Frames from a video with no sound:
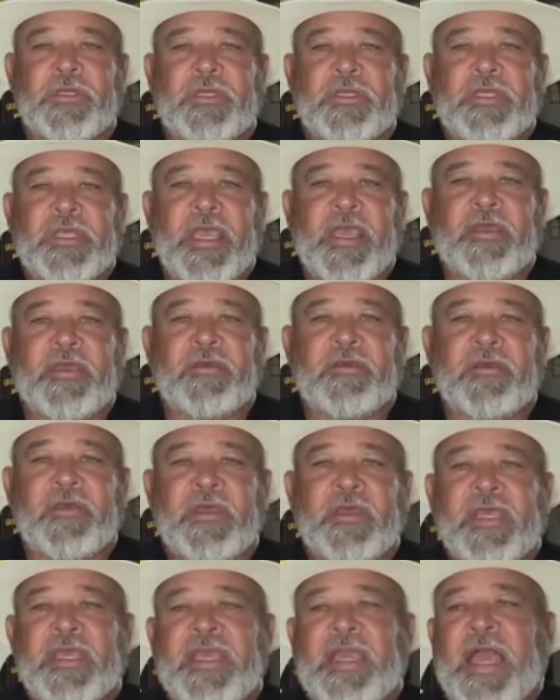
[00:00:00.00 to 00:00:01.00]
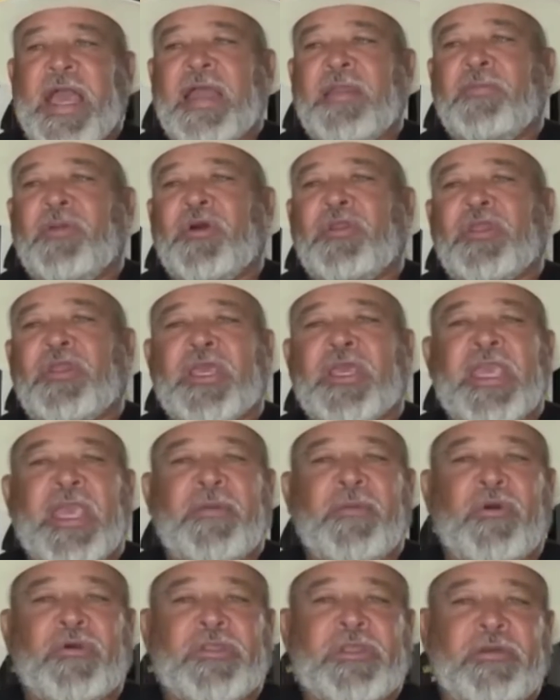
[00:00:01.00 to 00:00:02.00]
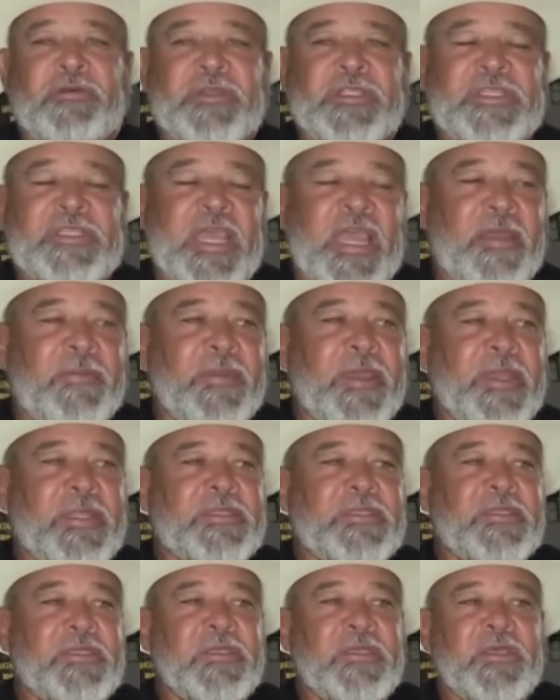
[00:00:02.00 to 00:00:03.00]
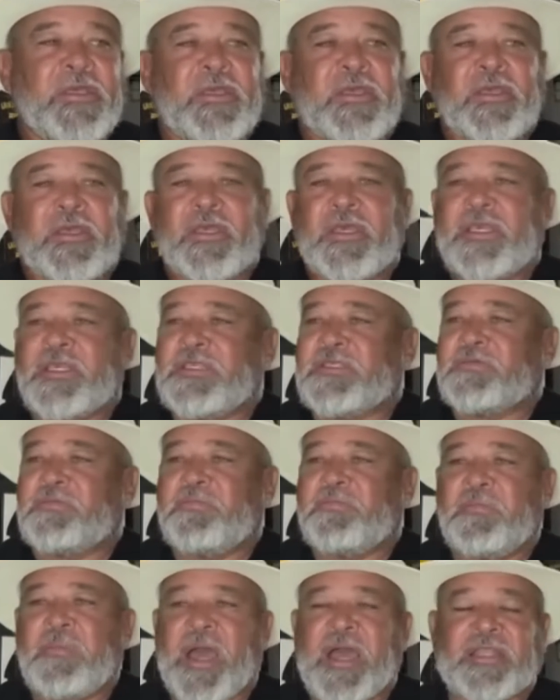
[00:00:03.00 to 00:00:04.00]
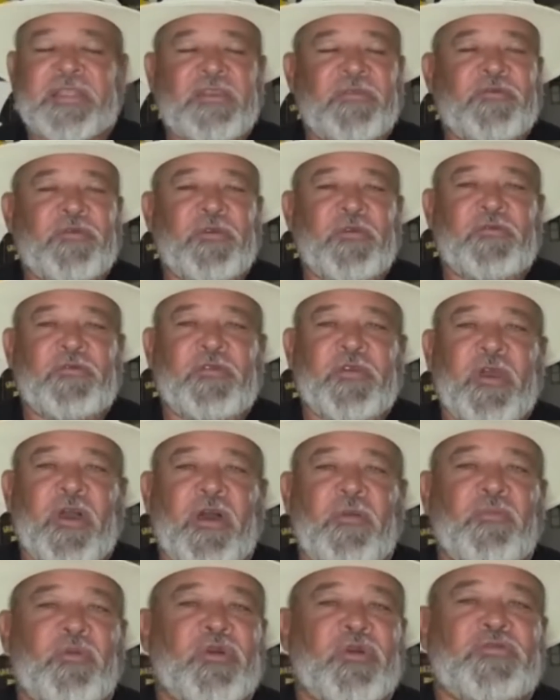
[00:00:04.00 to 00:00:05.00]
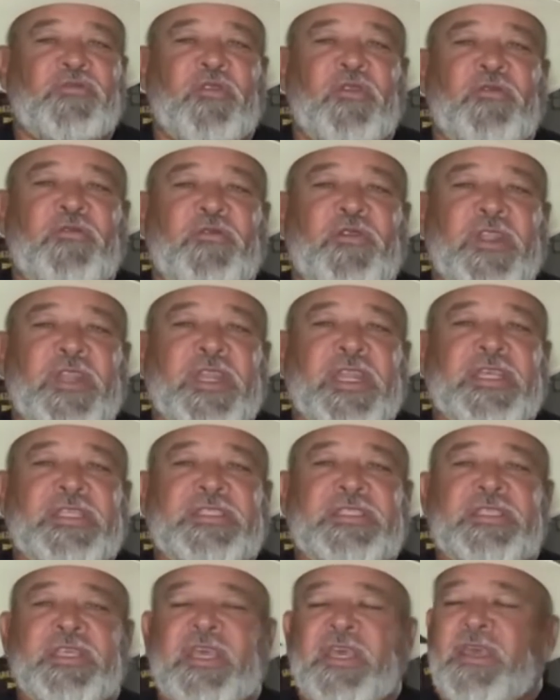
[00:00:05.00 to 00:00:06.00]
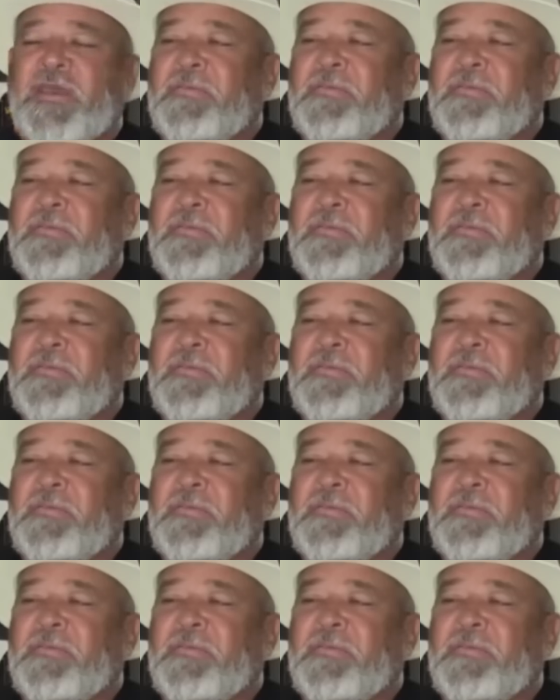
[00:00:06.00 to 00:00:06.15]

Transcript: Yeah. Kyle Butler came out of retirement, back to almost full fitness.